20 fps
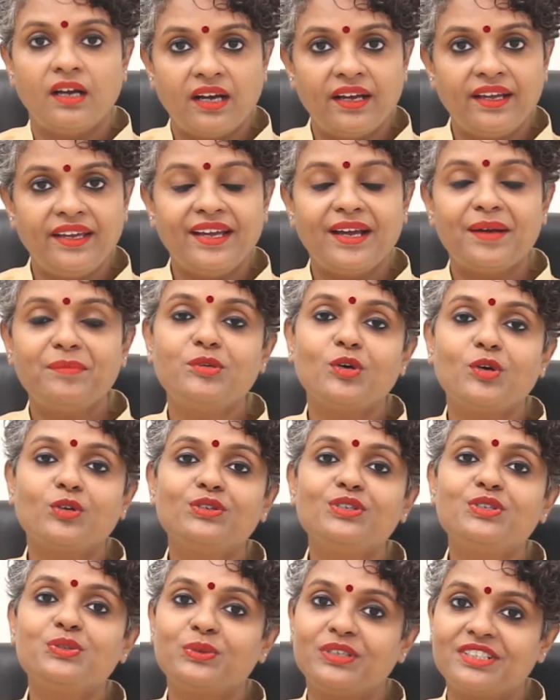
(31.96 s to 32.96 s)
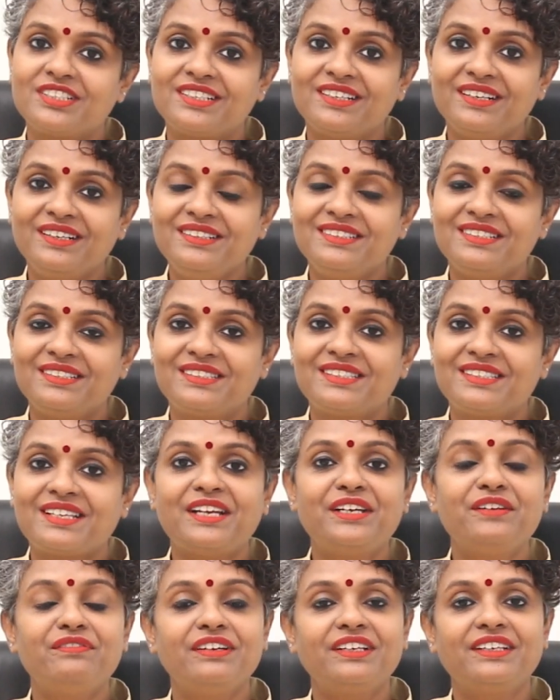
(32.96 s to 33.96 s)
Hi, I'm Dr. Suvarchala,
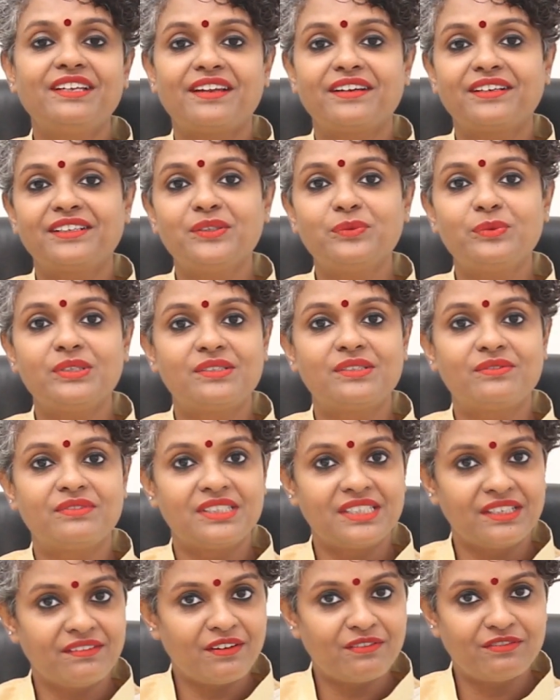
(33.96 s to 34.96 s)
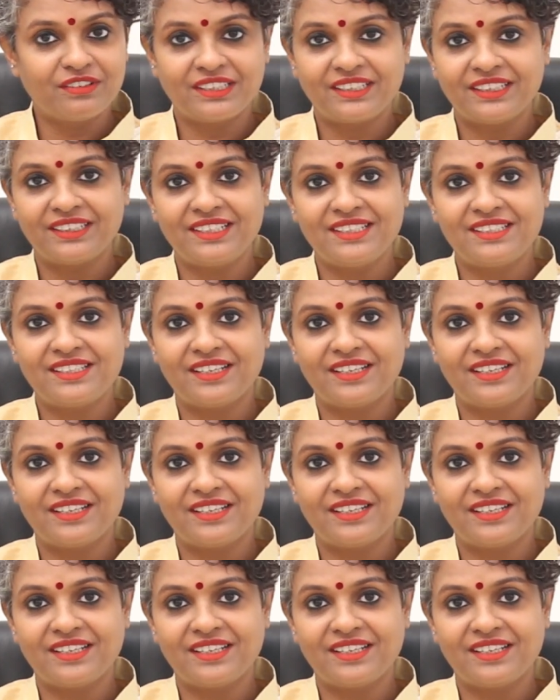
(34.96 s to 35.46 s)
Scientific Director with ZIVA Fertility